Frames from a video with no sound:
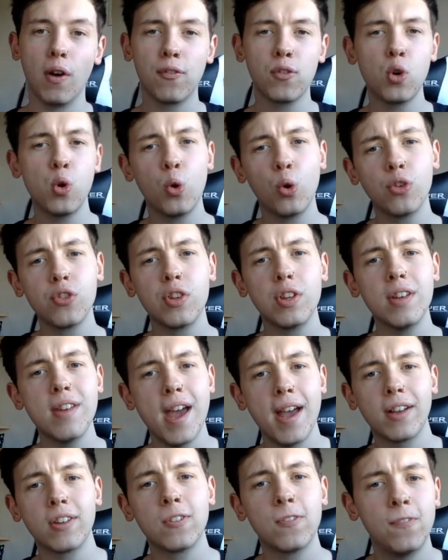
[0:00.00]
Of course, the
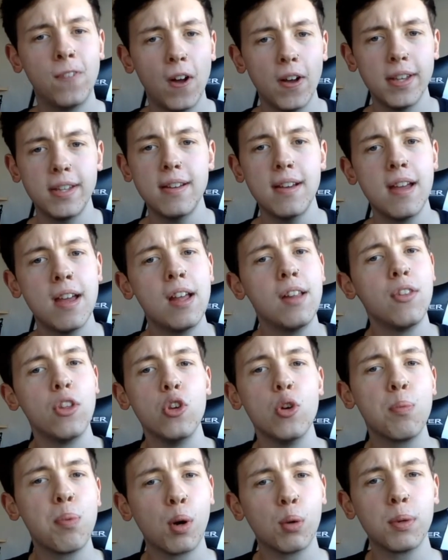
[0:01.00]
next fight that
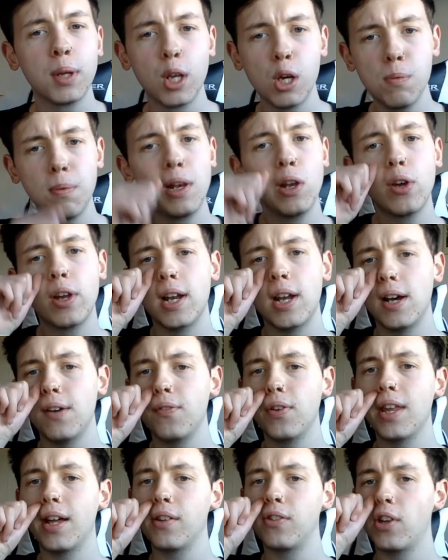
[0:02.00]
you're probably going to be looking at for
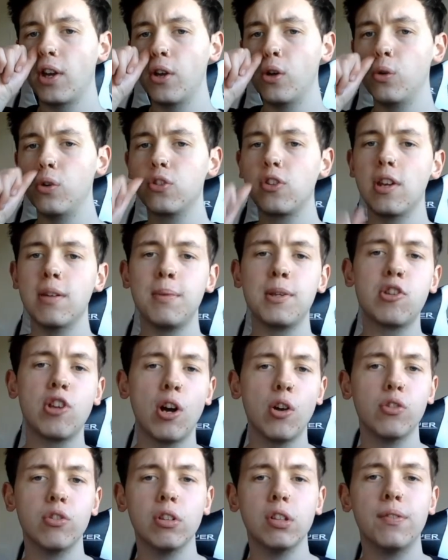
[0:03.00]
that title is going to be
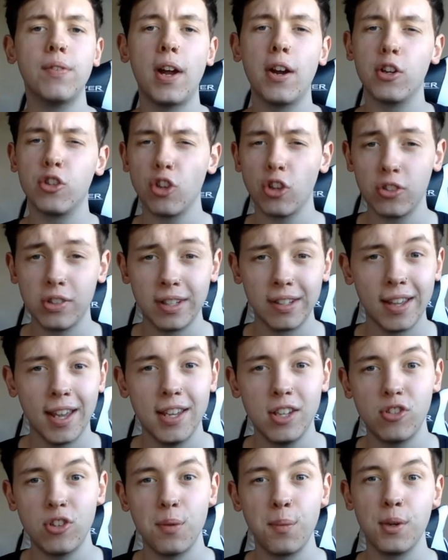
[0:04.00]
Charles Oliveira Justin
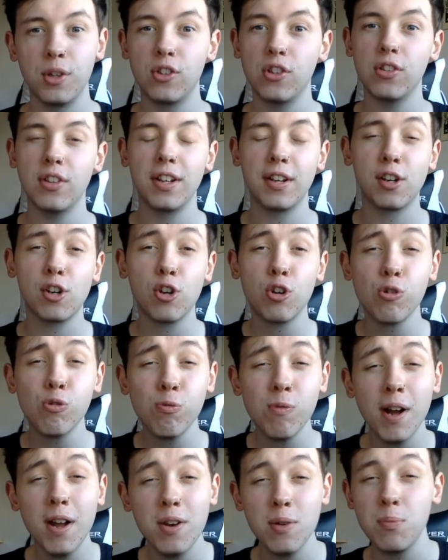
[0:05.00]
Gaethje, which is an
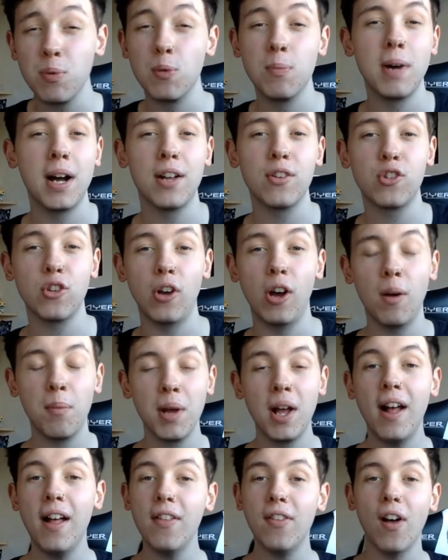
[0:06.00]
incredible matchup
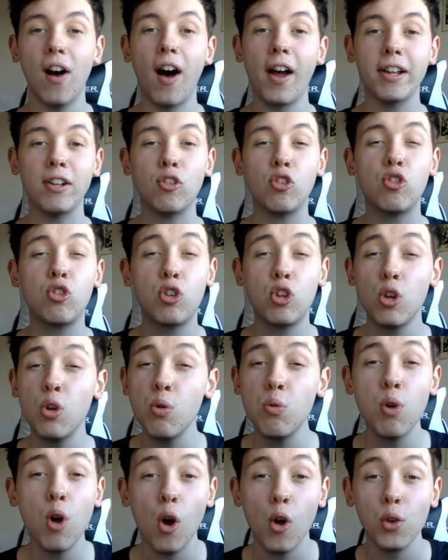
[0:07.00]
that I
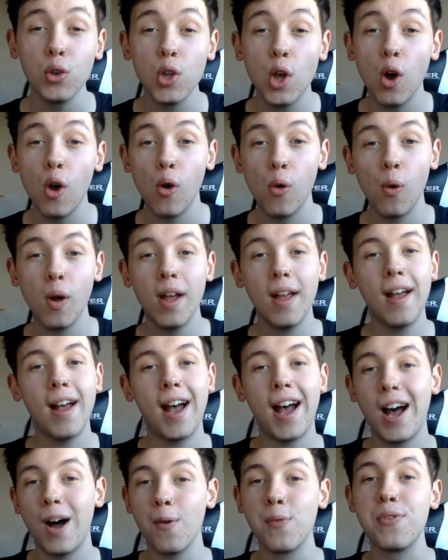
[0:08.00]
do not know
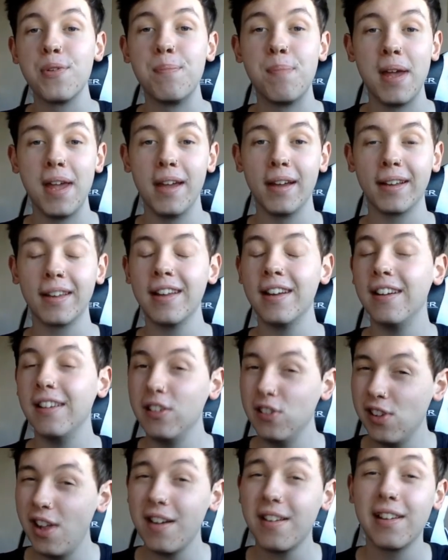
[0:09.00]
how to pick.
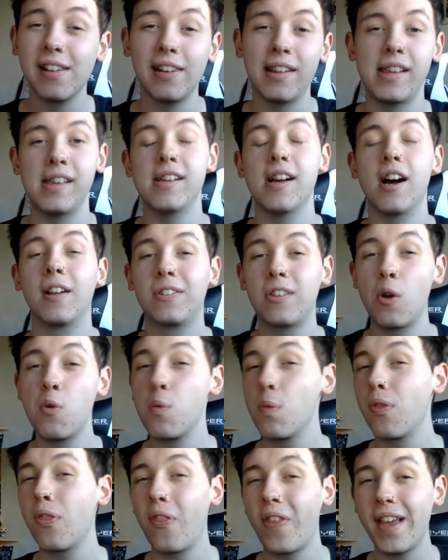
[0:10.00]
Luckily, I
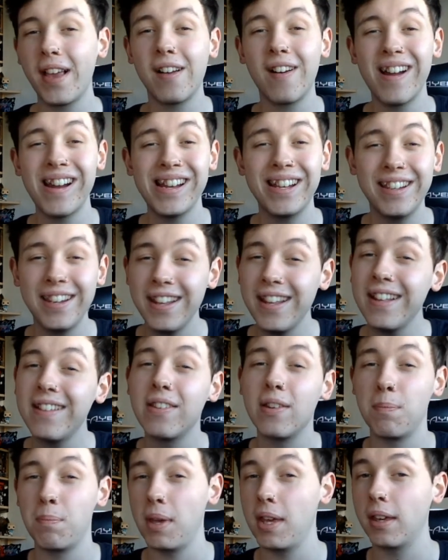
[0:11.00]
don't think I need
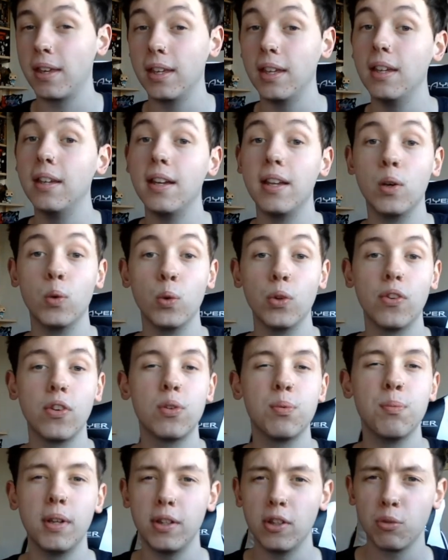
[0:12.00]
to pick it in order
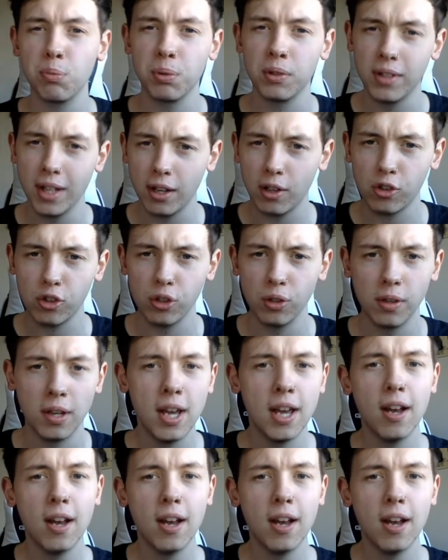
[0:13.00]
to make this prediction.